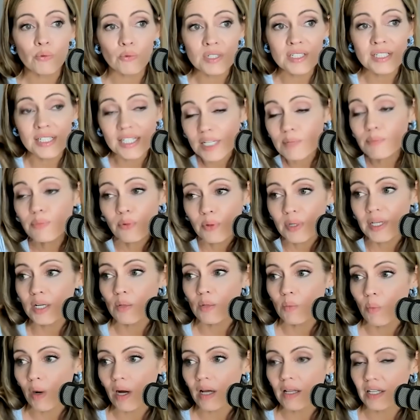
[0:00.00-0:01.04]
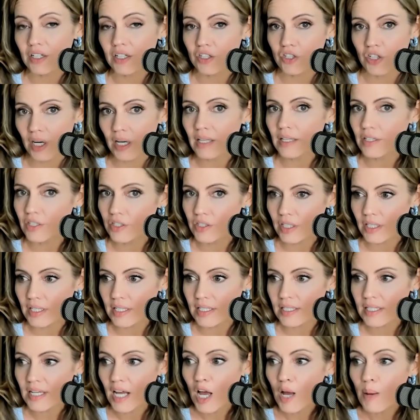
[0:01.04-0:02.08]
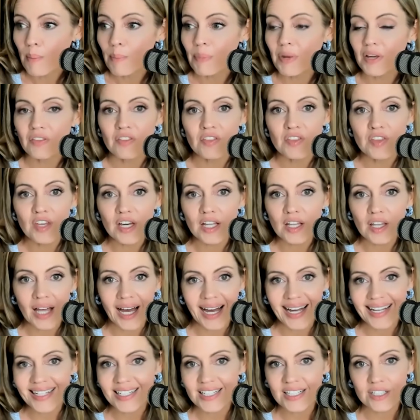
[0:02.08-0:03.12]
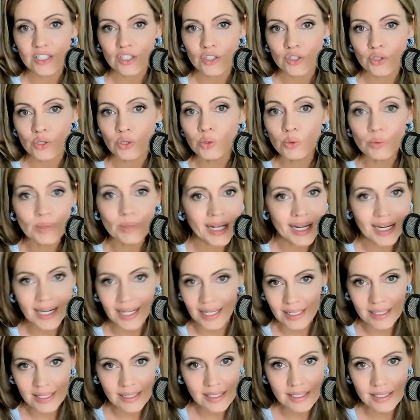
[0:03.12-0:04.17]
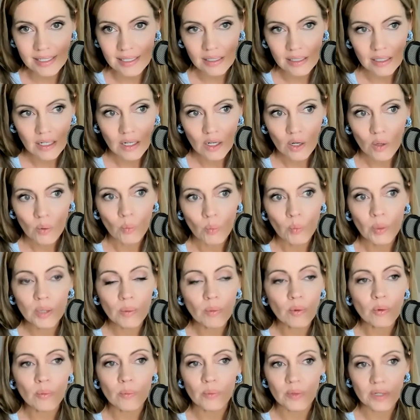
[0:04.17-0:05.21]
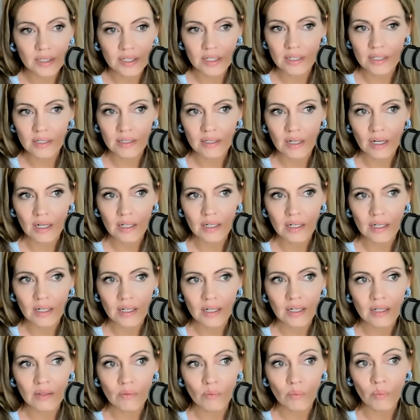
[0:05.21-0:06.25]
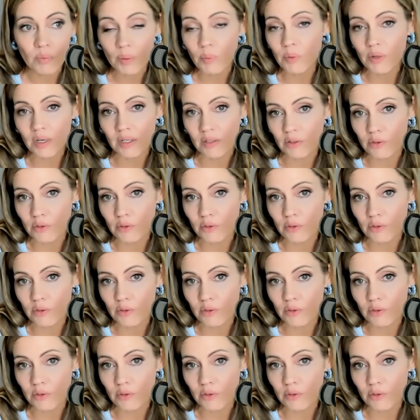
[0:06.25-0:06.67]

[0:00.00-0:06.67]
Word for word: did pretty well at challenges, but the last two days we were really we were